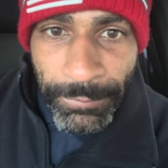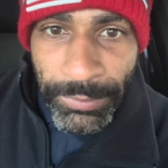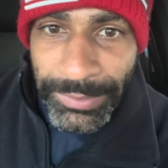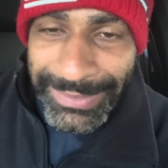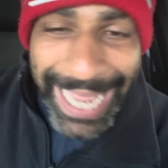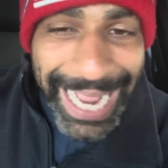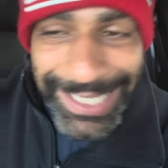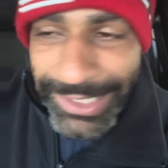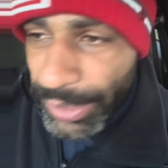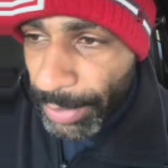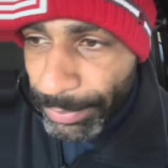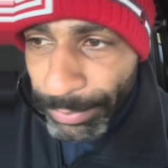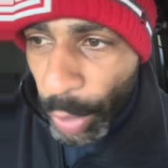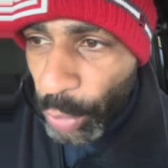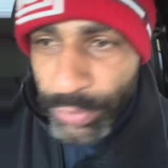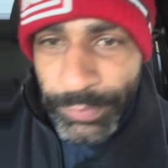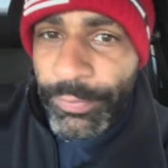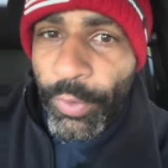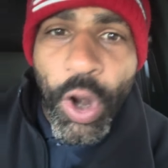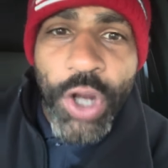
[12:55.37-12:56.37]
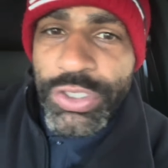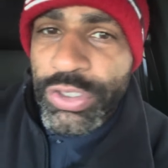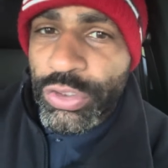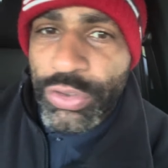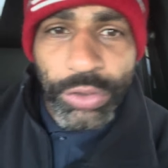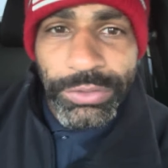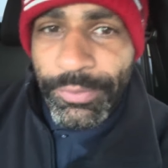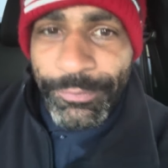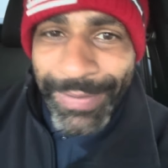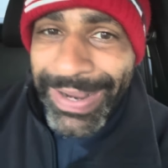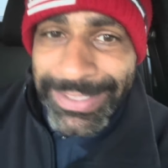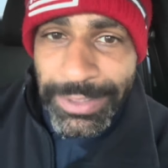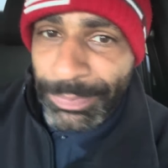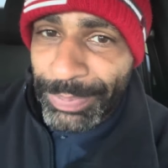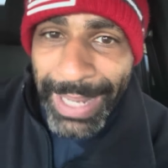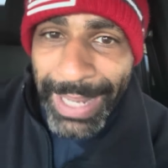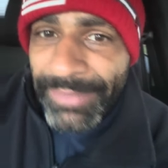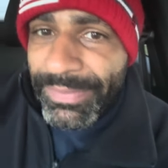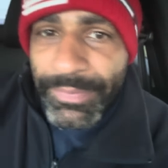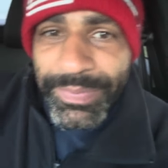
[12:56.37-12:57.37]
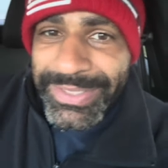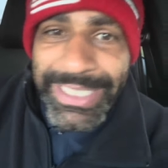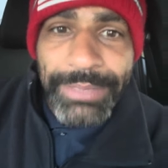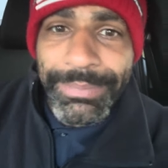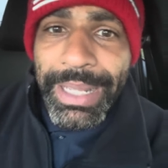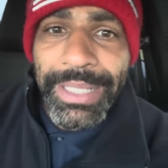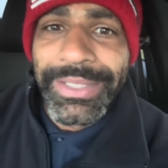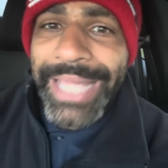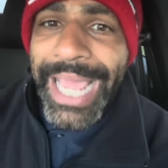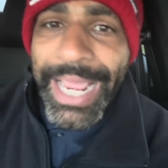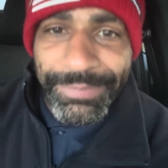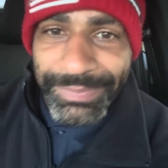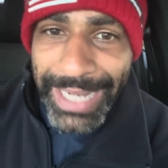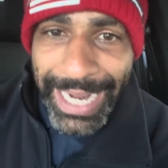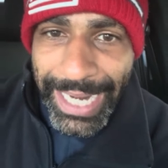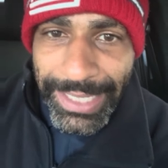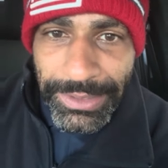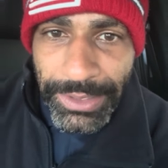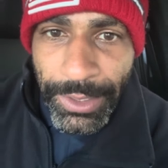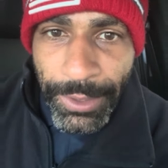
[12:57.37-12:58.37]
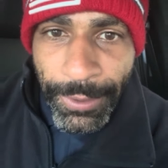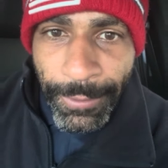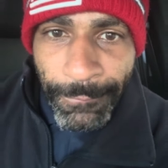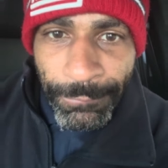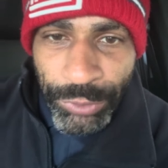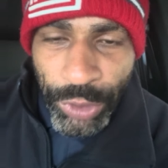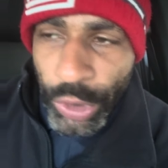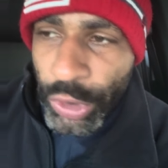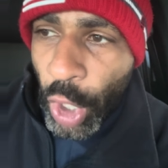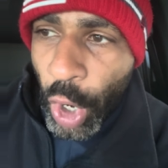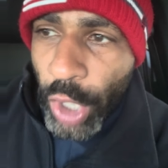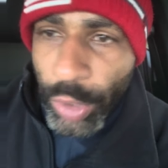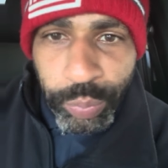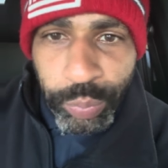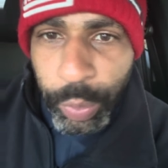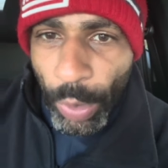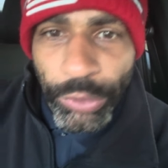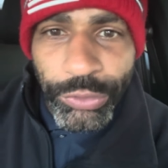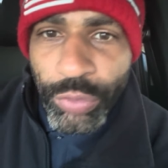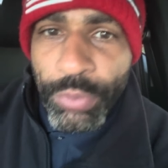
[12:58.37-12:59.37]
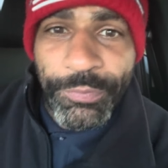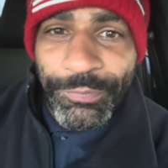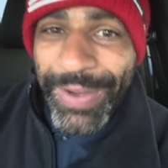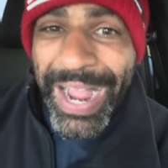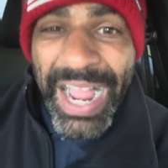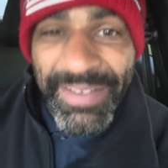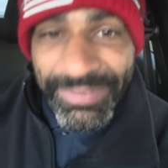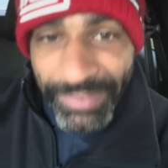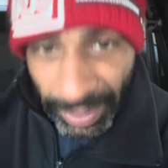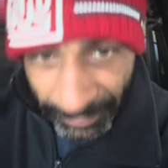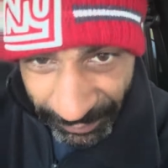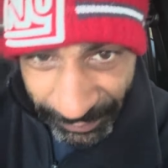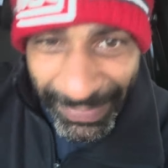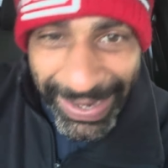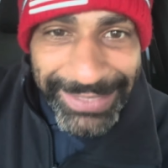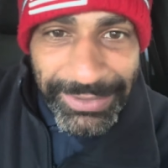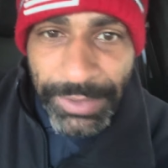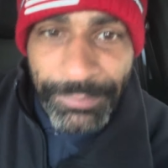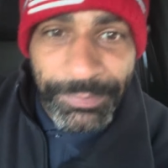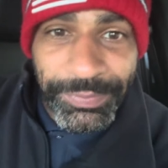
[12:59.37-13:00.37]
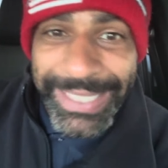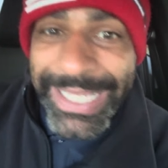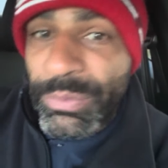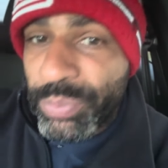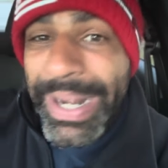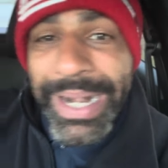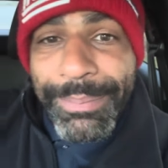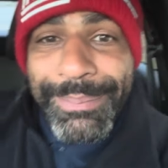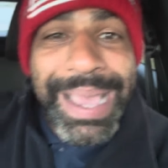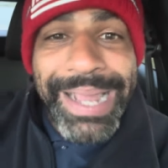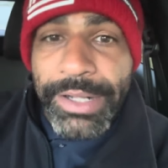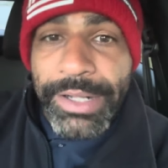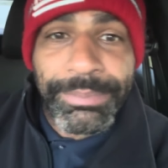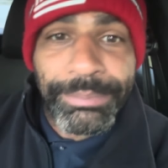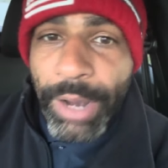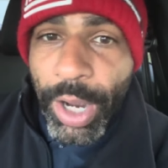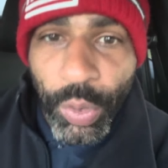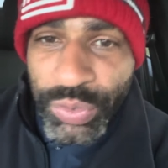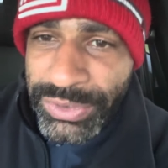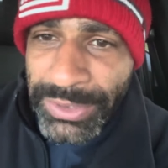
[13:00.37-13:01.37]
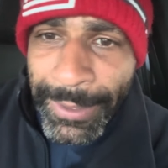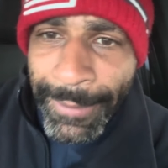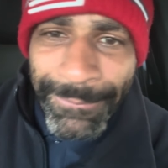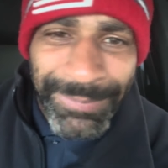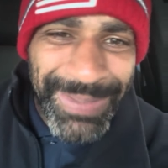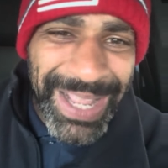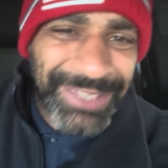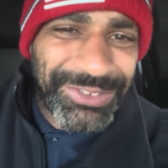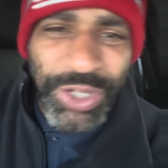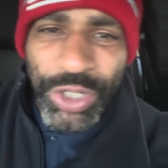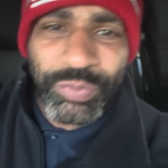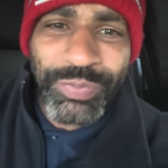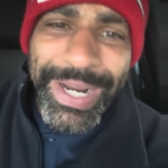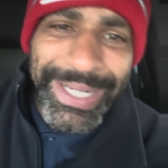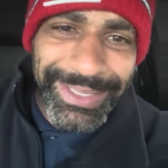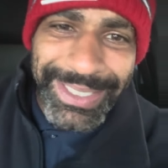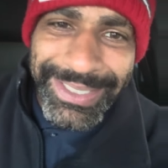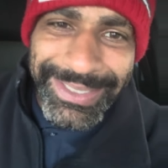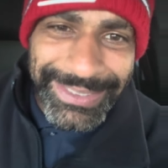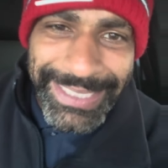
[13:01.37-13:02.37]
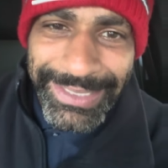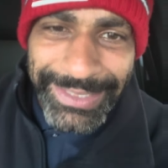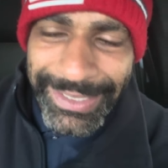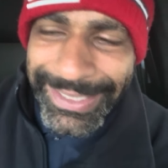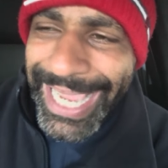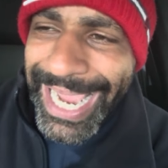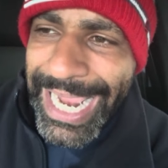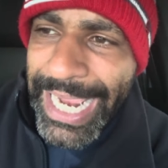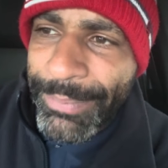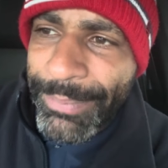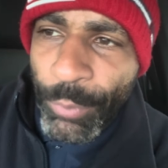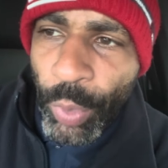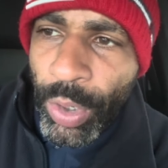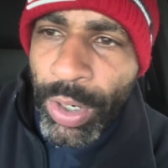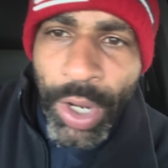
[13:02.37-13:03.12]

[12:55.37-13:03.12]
That's the most versatile defensive player I've ever seen in my life, guys. To guard 1 through 5 effectively when it mattered most. Not during a regular season game or